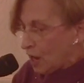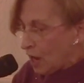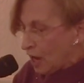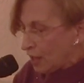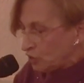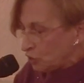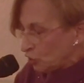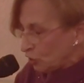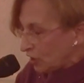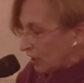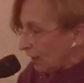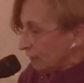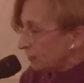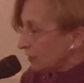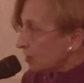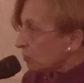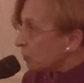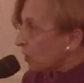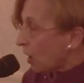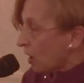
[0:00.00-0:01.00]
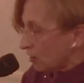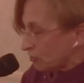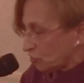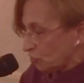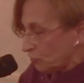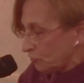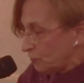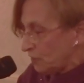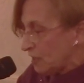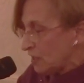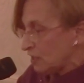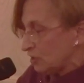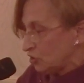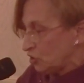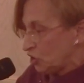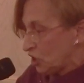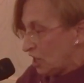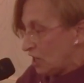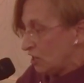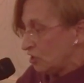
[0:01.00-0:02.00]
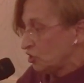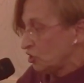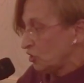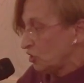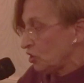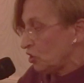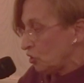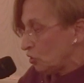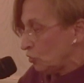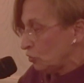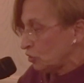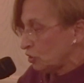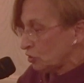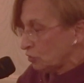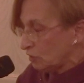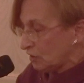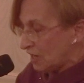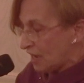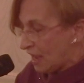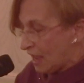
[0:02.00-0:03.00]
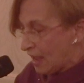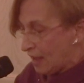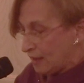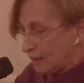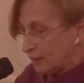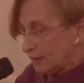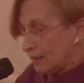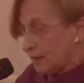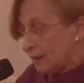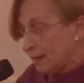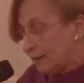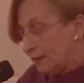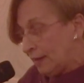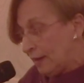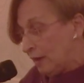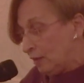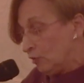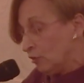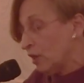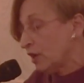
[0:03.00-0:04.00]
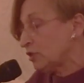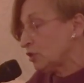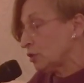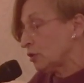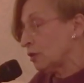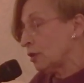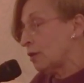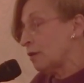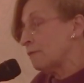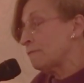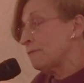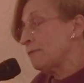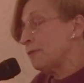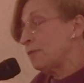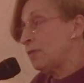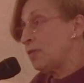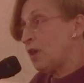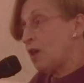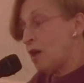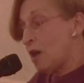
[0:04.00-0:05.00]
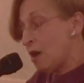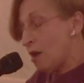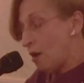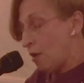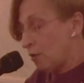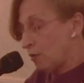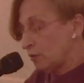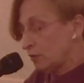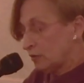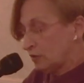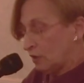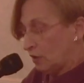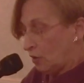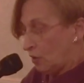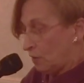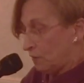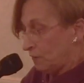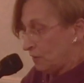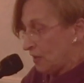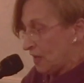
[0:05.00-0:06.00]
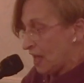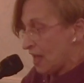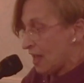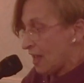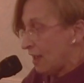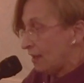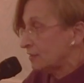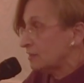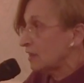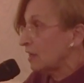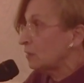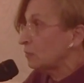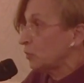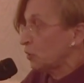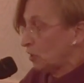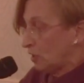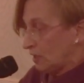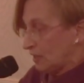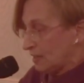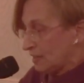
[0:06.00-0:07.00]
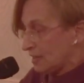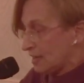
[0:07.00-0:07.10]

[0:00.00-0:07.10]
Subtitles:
I took out the apostrophe and changed the U to an A. Later I took off the O off the end and put in